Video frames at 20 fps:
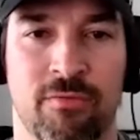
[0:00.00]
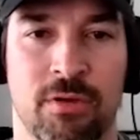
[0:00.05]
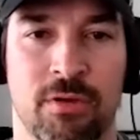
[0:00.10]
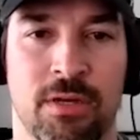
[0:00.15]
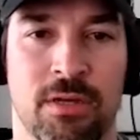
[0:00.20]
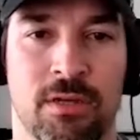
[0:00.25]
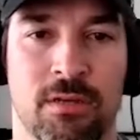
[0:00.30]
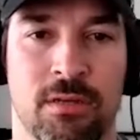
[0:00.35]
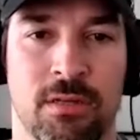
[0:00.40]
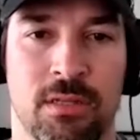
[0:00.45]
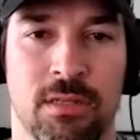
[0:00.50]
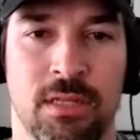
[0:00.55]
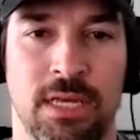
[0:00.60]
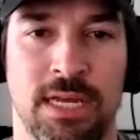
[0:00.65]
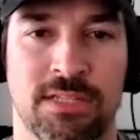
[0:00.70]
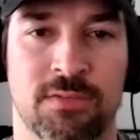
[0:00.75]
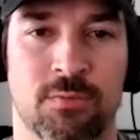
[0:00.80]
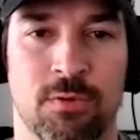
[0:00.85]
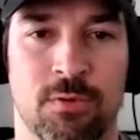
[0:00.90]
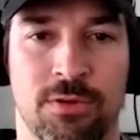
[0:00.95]
right? And
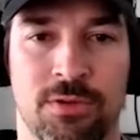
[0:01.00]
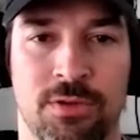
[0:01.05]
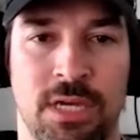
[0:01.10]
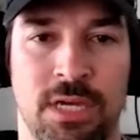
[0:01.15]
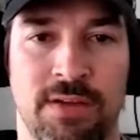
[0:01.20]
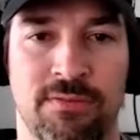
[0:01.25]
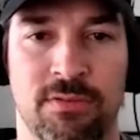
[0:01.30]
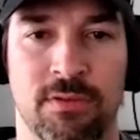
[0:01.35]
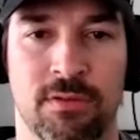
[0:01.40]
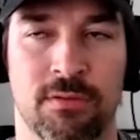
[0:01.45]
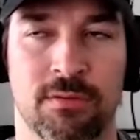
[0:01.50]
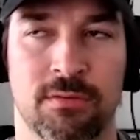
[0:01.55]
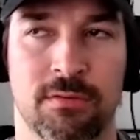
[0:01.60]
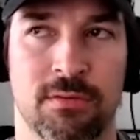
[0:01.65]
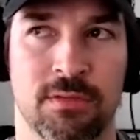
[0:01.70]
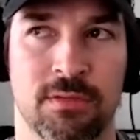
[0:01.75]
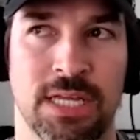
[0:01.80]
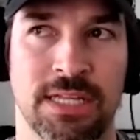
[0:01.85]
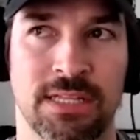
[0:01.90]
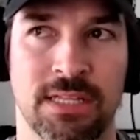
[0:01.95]
that's where you have to,
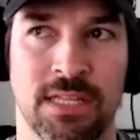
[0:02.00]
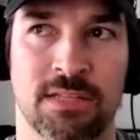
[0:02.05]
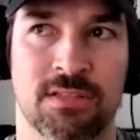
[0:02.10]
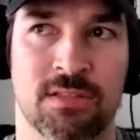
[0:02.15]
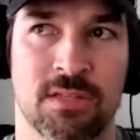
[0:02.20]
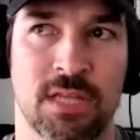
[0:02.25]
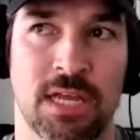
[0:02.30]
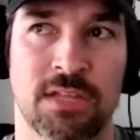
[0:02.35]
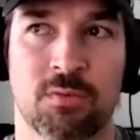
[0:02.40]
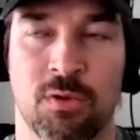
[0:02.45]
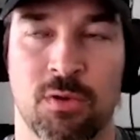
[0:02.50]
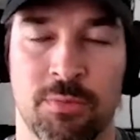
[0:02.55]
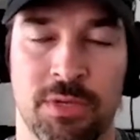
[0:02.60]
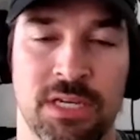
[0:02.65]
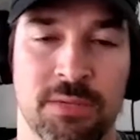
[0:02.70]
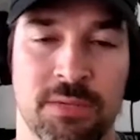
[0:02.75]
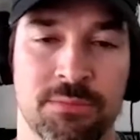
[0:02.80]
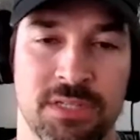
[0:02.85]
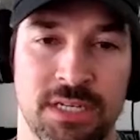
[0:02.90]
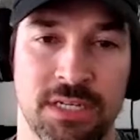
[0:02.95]
that's where it
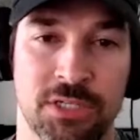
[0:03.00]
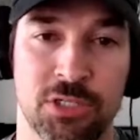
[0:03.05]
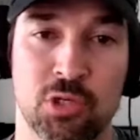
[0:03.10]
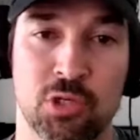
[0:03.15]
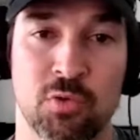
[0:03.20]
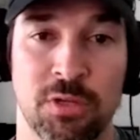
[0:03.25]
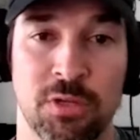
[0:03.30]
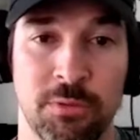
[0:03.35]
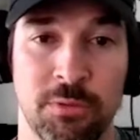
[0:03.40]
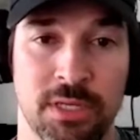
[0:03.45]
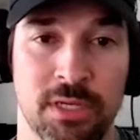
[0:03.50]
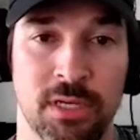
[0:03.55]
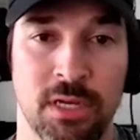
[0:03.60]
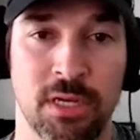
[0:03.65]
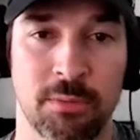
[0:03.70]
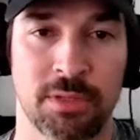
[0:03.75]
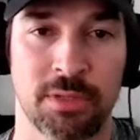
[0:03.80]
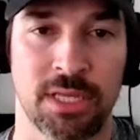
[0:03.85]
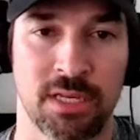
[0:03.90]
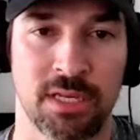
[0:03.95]
becomes an extremely
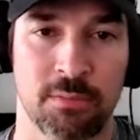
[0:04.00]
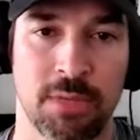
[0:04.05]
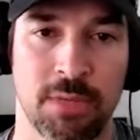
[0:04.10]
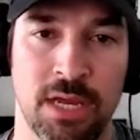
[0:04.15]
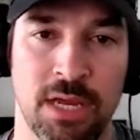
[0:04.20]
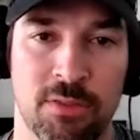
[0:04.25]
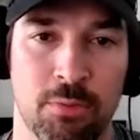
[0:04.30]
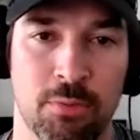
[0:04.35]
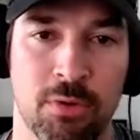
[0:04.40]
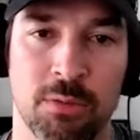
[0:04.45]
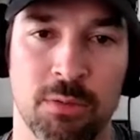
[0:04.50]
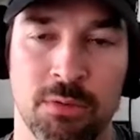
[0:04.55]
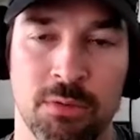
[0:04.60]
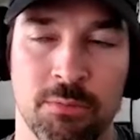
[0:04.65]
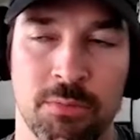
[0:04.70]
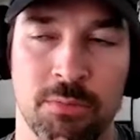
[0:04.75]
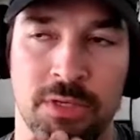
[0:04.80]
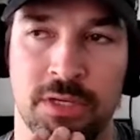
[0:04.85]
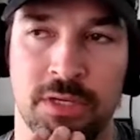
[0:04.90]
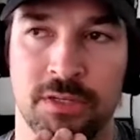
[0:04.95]
complicated math
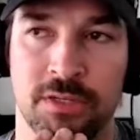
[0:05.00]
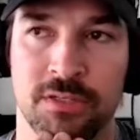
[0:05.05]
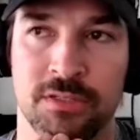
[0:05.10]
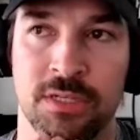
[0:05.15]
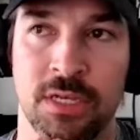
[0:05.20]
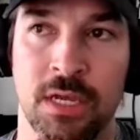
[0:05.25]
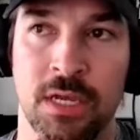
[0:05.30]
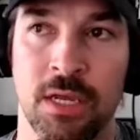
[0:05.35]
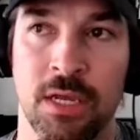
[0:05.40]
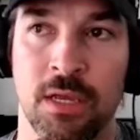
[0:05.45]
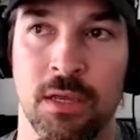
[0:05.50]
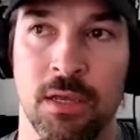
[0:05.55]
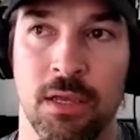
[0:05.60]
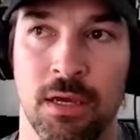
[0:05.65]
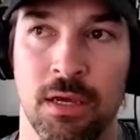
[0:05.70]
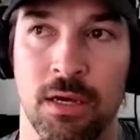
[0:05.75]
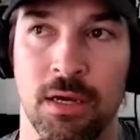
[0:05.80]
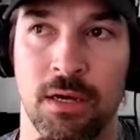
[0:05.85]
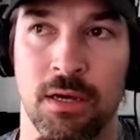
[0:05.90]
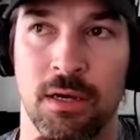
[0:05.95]
problem because
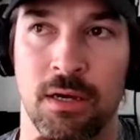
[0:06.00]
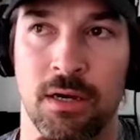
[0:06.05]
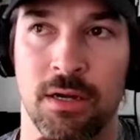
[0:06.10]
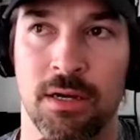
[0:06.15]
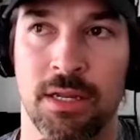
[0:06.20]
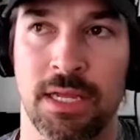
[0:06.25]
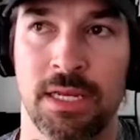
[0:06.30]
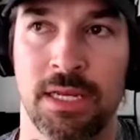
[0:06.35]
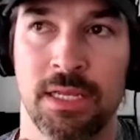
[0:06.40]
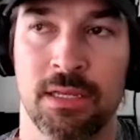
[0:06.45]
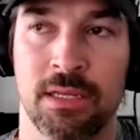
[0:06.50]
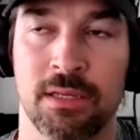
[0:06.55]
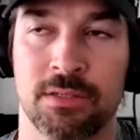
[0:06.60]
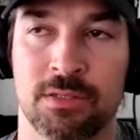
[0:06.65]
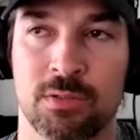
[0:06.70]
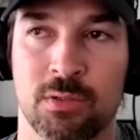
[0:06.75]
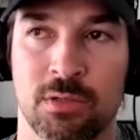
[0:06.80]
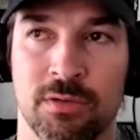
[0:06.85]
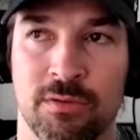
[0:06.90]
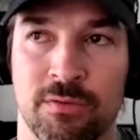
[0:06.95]
on any
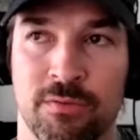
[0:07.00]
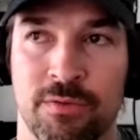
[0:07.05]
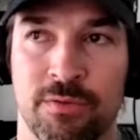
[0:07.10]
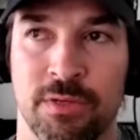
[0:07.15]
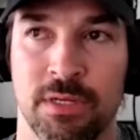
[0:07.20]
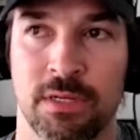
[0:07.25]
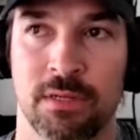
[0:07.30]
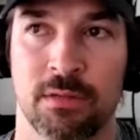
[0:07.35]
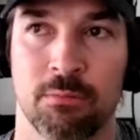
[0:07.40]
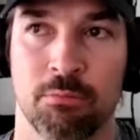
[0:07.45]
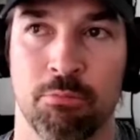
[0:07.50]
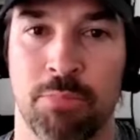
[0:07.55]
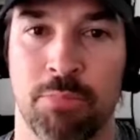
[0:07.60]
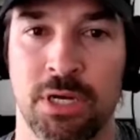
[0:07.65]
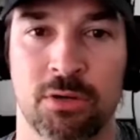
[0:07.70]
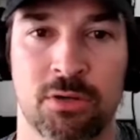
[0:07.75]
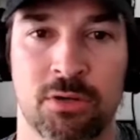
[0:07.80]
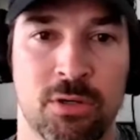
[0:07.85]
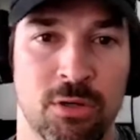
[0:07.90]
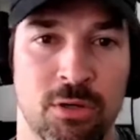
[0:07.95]
sort of
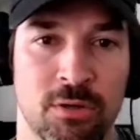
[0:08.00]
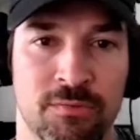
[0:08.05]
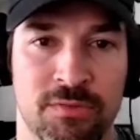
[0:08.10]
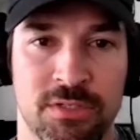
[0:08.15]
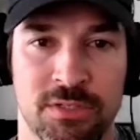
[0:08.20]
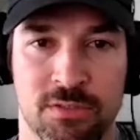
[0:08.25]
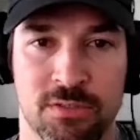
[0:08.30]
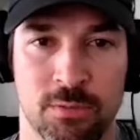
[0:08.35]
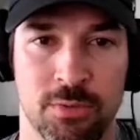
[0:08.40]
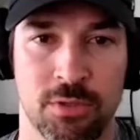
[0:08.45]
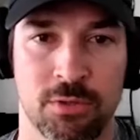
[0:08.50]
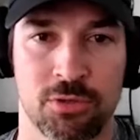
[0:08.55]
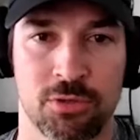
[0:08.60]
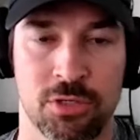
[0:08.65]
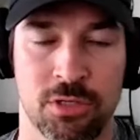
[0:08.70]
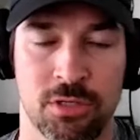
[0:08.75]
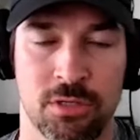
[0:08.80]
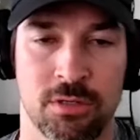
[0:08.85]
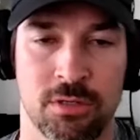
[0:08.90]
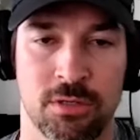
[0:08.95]
bell curve
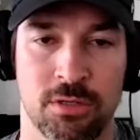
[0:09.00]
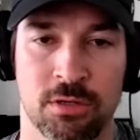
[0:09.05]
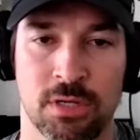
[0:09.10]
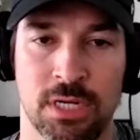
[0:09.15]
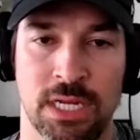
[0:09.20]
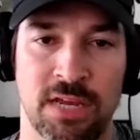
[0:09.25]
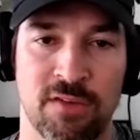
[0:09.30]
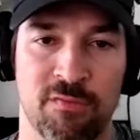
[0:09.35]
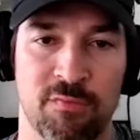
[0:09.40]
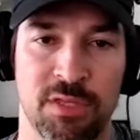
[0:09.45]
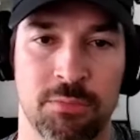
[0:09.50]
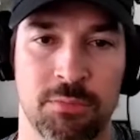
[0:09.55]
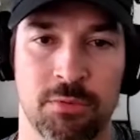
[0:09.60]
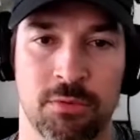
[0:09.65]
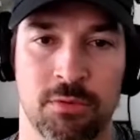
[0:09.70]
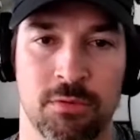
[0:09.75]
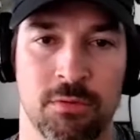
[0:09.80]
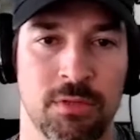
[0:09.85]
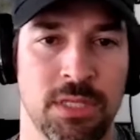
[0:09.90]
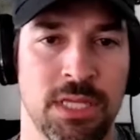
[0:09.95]
distribution, you're going to have
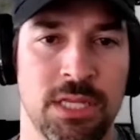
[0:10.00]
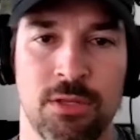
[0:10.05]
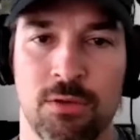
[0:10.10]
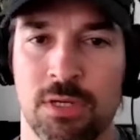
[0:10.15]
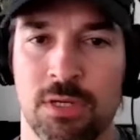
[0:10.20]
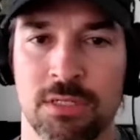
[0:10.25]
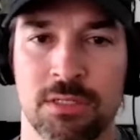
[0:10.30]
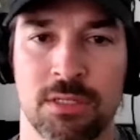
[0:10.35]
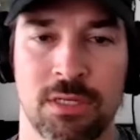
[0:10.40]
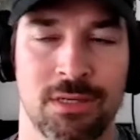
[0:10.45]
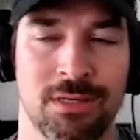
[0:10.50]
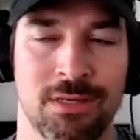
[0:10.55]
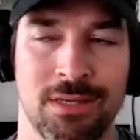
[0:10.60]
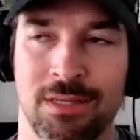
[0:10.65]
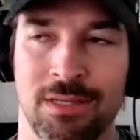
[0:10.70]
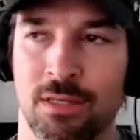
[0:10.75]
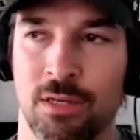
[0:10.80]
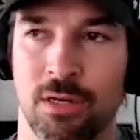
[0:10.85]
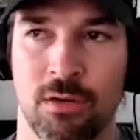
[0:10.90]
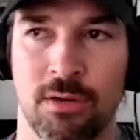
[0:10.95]
people, and
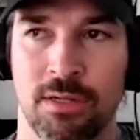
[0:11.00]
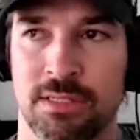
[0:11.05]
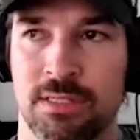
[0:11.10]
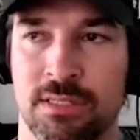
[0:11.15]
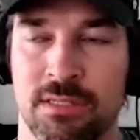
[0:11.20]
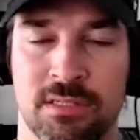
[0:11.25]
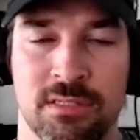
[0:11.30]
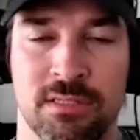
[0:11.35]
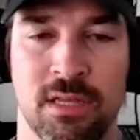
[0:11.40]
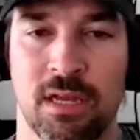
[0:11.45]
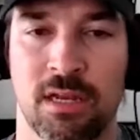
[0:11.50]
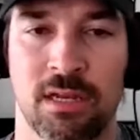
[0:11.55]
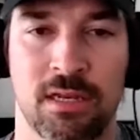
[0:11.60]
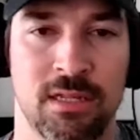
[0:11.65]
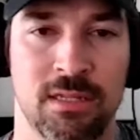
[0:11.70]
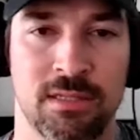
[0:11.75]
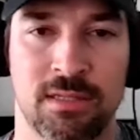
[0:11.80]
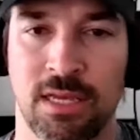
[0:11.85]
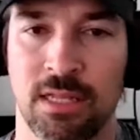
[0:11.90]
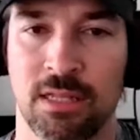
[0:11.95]
you know, this is not an
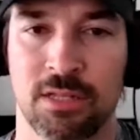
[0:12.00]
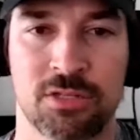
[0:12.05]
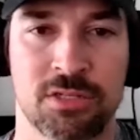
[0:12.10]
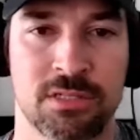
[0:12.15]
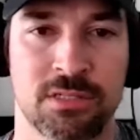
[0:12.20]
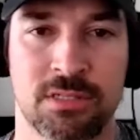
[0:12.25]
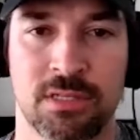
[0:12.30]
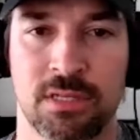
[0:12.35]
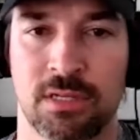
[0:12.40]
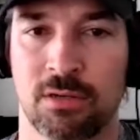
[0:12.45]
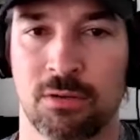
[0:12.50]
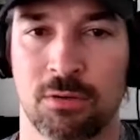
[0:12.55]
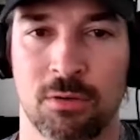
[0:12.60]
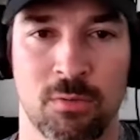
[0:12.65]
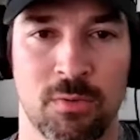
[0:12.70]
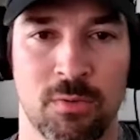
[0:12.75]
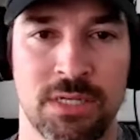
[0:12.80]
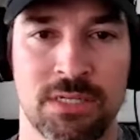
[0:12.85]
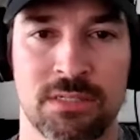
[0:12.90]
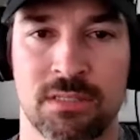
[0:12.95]
intelligence thing or a
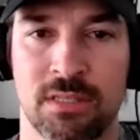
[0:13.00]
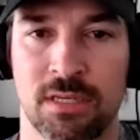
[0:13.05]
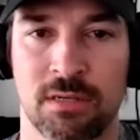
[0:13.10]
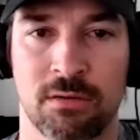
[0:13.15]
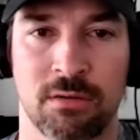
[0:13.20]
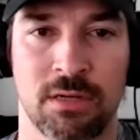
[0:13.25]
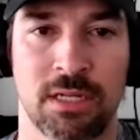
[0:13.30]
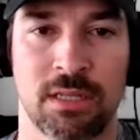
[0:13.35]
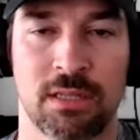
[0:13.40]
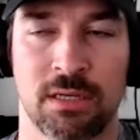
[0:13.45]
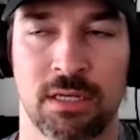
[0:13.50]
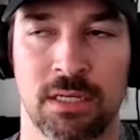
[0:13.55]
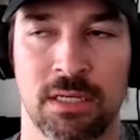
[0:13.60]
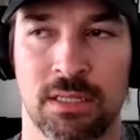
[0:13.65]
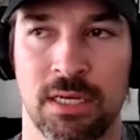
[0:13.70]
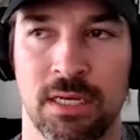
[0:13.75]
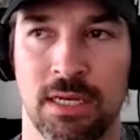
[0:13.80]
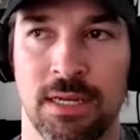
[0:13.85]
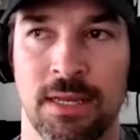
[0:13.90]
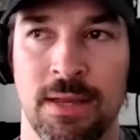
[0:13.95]
race thing or anything like
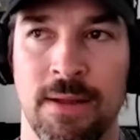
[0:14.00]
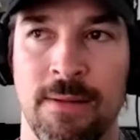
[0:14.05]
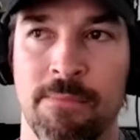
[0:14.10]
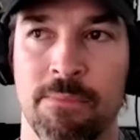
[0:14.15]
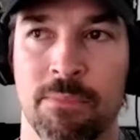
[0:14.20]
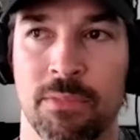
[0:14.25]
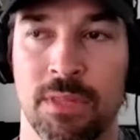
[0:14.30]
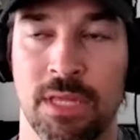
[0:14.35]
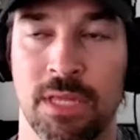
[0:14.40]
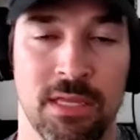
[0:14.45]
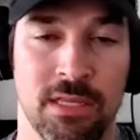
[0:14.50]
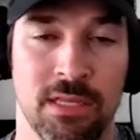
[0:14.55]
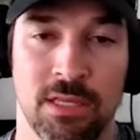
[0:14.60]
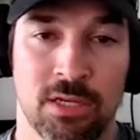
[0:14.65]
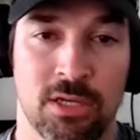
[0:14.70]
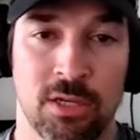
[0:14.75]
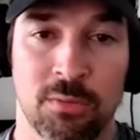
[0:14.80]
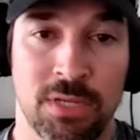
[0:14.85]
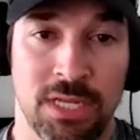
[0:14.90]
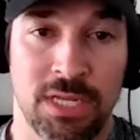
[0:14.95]
that.
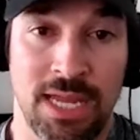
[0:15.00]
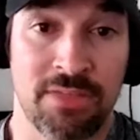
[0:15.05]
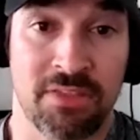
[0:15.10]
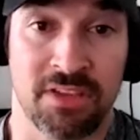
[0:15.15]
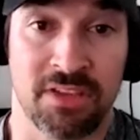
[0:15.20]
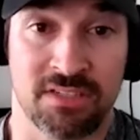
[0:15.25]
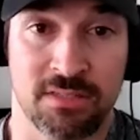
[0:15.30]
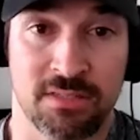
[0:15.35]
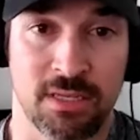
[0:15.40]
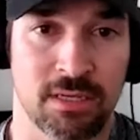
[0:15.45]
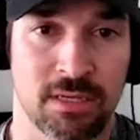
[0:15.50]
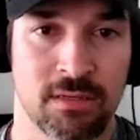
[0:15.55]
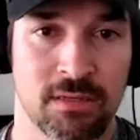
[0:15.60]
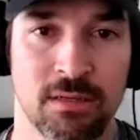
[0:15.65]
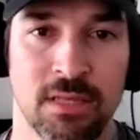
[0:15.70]
It could be an ethics thing.